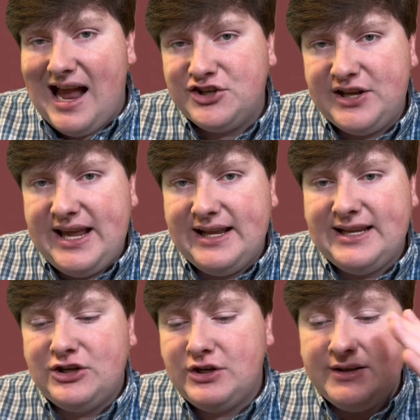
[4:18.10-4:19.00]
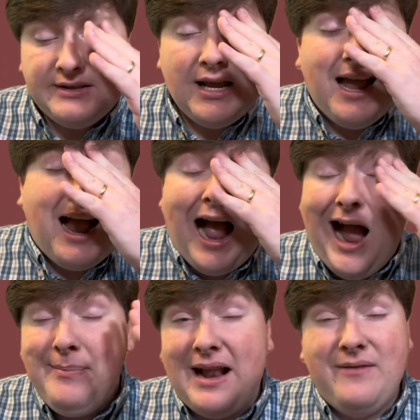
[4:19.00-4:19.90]
/ key additions.
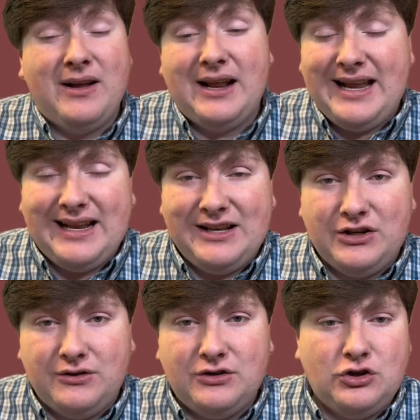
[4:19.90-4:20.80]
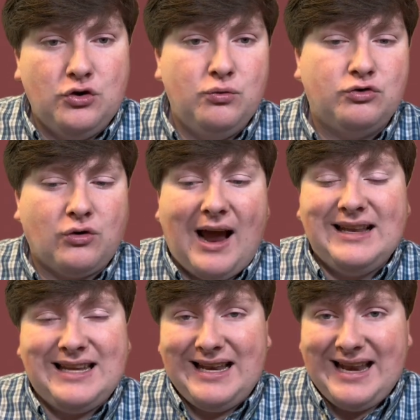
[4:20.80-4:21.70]
I'm not even going to get into
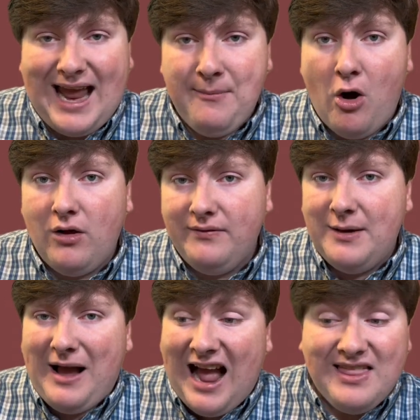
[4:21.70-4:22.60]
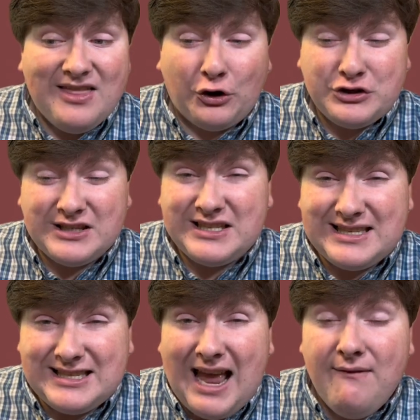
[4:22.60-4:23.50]
trying to name all of them. I think there's
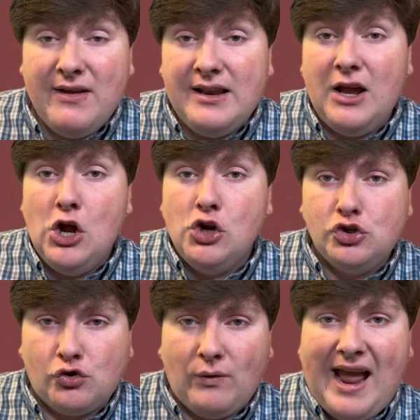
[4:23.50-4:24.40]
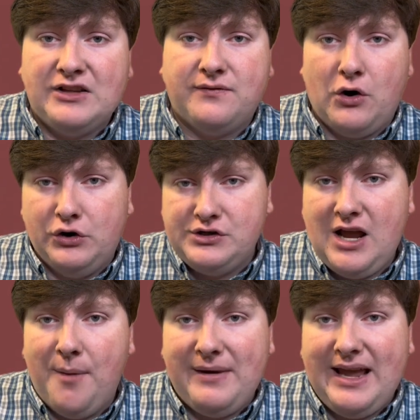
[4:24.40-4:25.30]
7 transfers
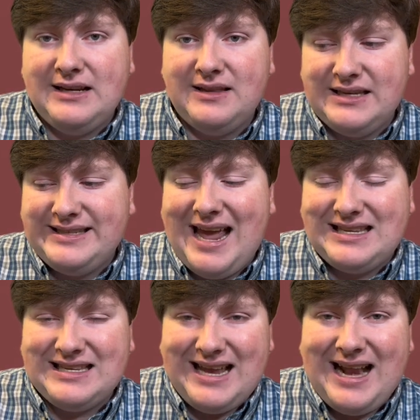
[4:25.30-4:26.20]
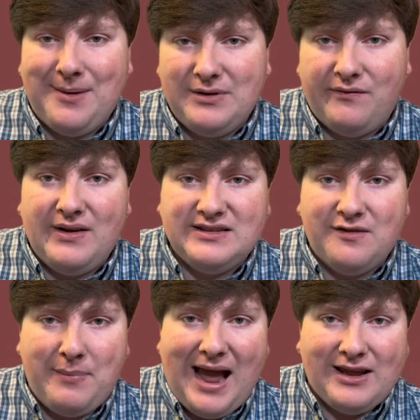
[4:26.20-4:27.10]
coming into this Texas A&M
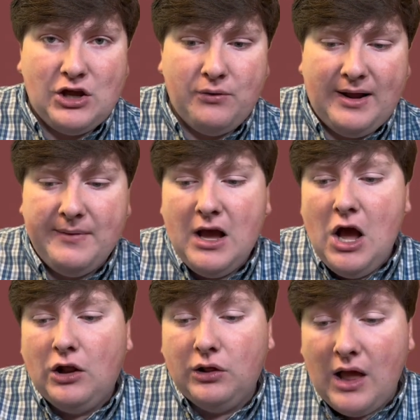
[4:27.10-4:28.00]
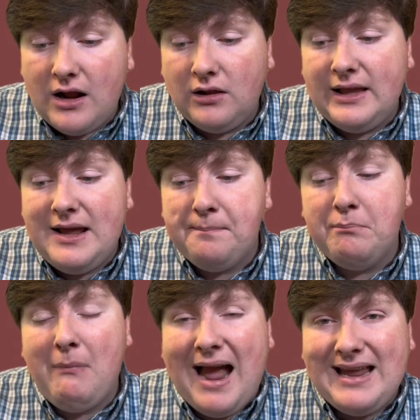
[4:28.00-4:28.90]
defensive back unit. Luckily,
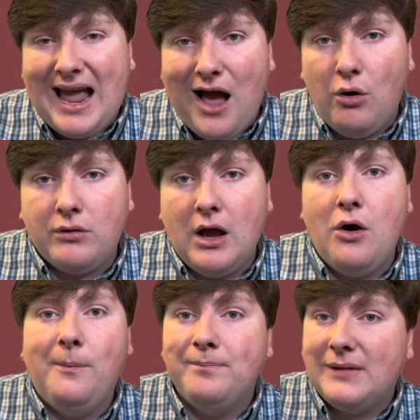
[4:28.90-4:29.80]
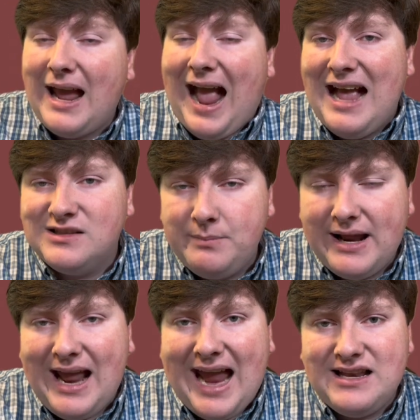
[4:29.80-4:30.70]
Mike Elko has
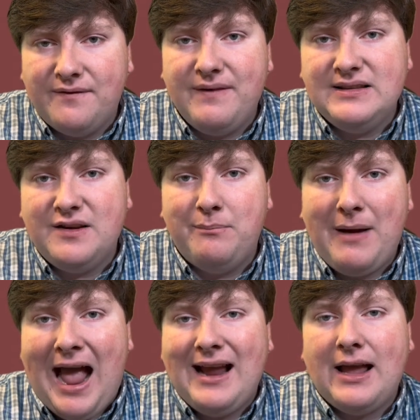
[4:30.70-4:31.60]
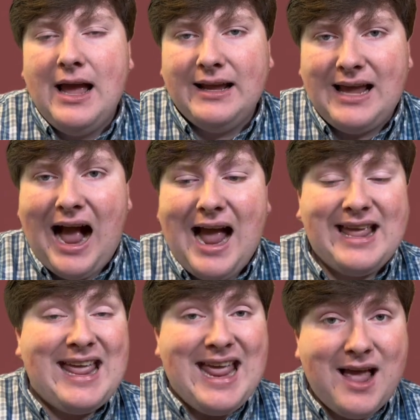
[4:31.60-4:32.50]
been a defensive back guy.
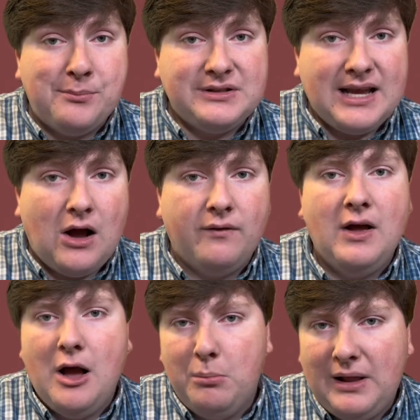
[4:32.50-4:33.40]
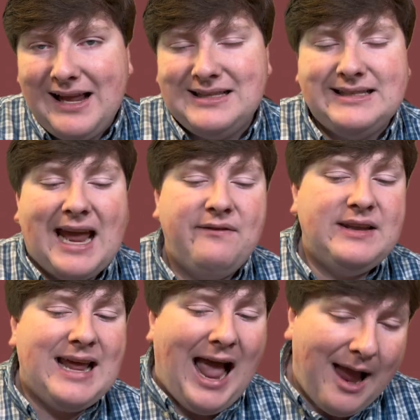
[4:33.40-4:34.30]
He himself played
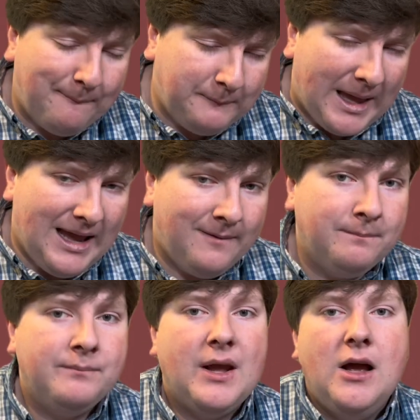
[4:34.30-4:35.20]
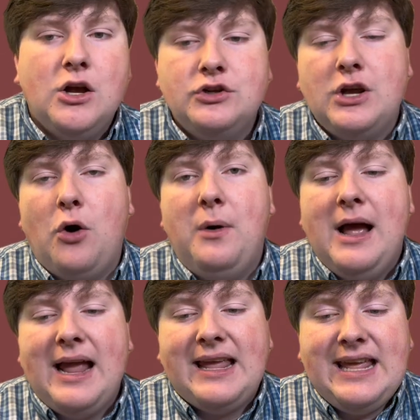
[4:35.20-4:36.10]
safety at Penn. So
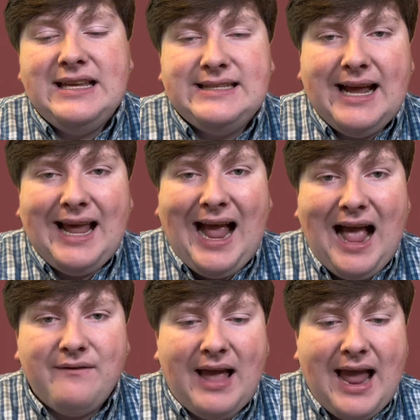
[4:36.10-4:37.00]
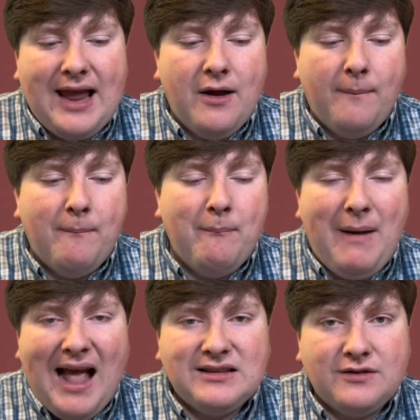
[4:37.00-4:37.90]
he's going to have a
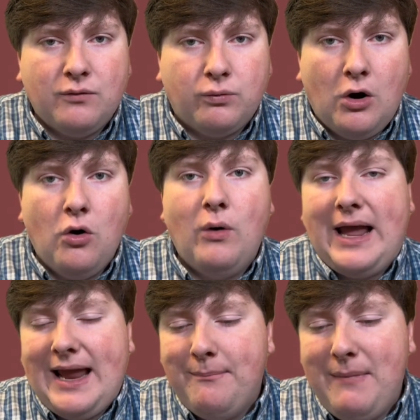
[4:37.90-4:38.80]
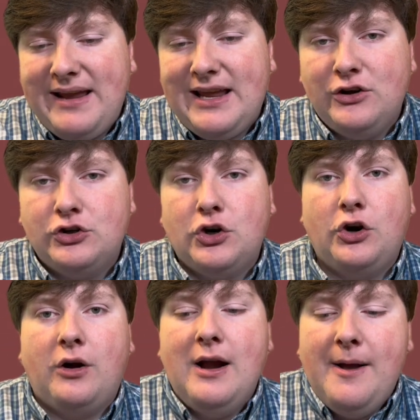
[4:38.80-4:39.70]
massive role in making
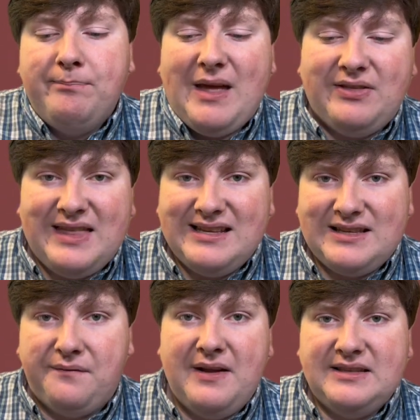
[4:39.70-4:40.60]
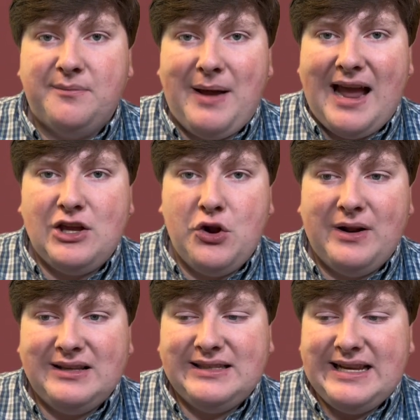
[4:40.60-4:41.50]
sure that this defensive back
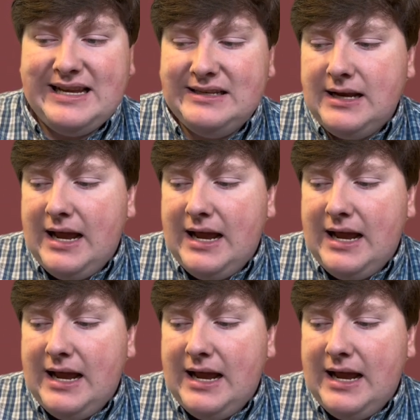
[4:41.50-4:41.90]
unit sees